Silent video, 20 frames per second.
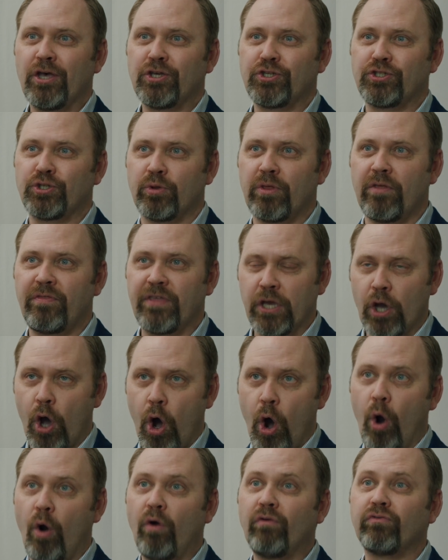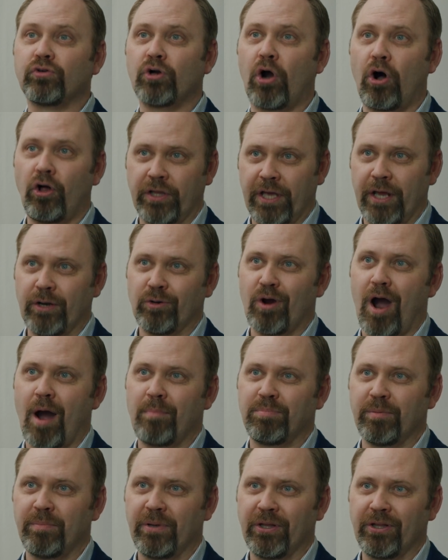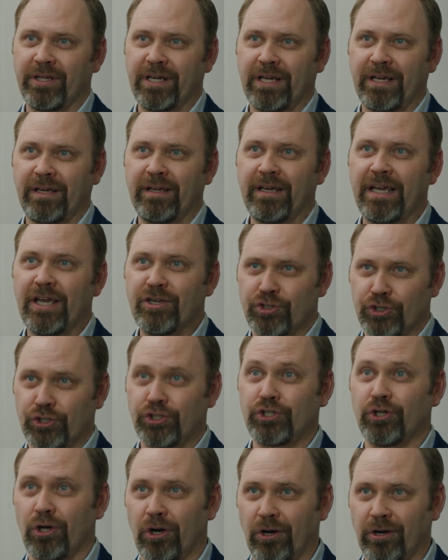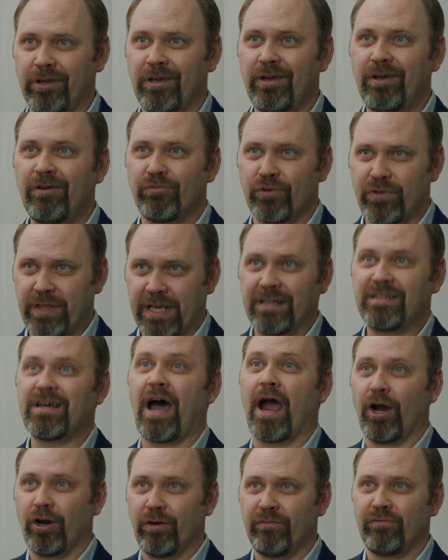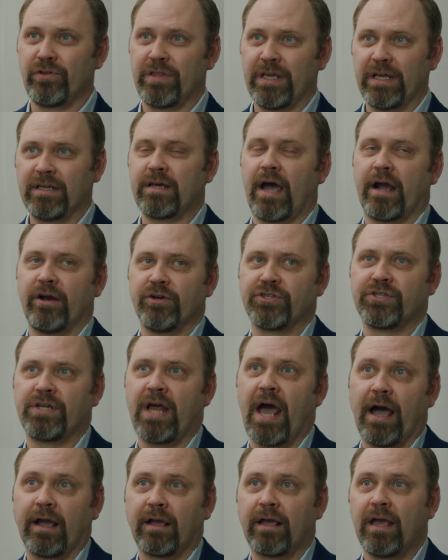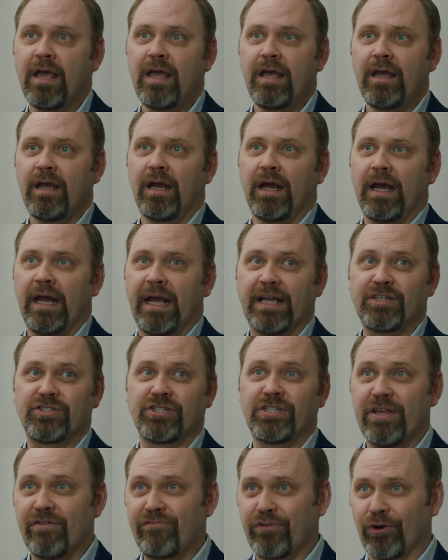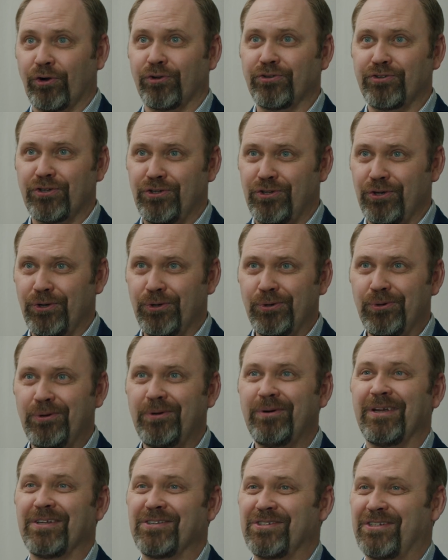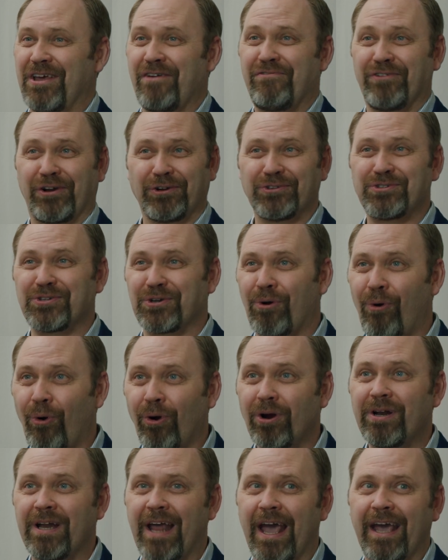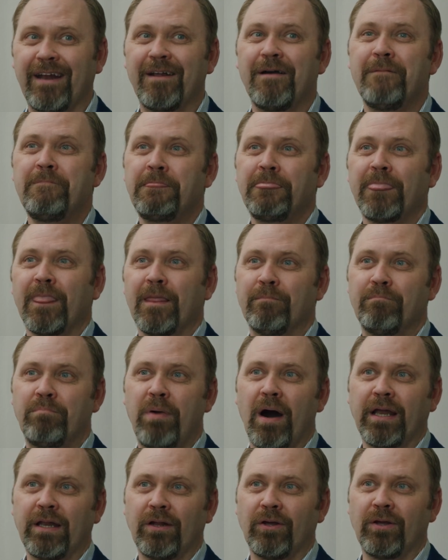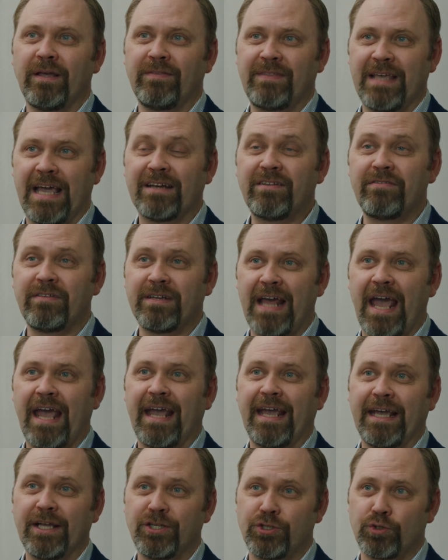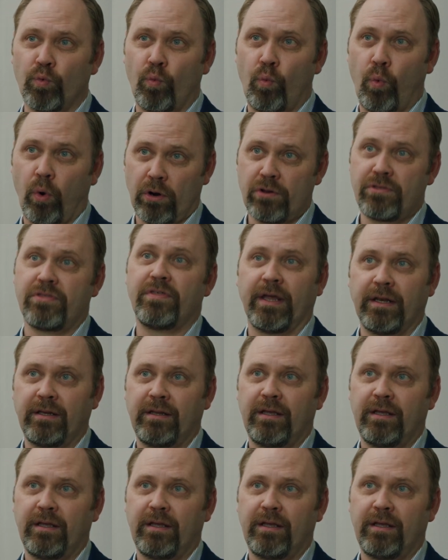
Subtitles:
so that the overall interoperability is assured for the entire stack. It's difficult to do, it's difficult to coordinate, but at the end of the day, it's worth it.